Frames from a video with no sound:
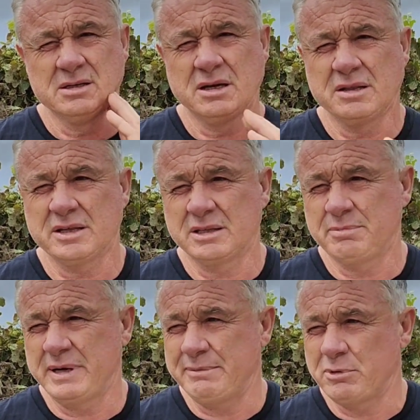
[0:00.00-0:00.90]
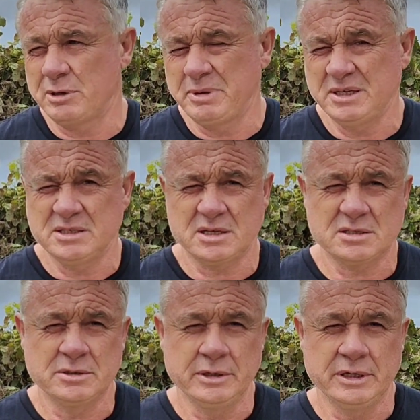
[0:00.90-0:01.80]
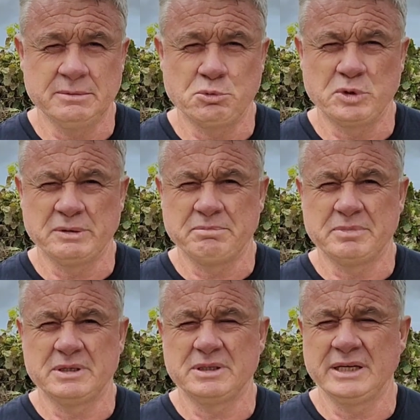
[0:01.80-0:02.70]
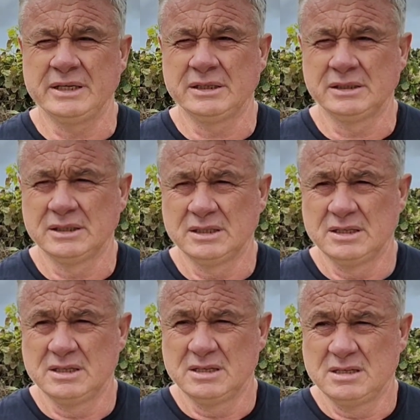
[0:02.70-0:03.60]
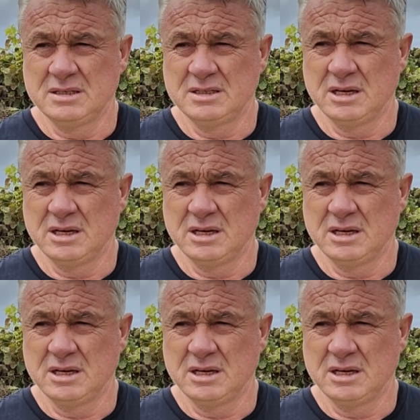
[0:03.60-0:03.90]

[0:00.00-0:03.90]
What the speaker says: I think the peak might have been 6:30 in the morning, but yeah. So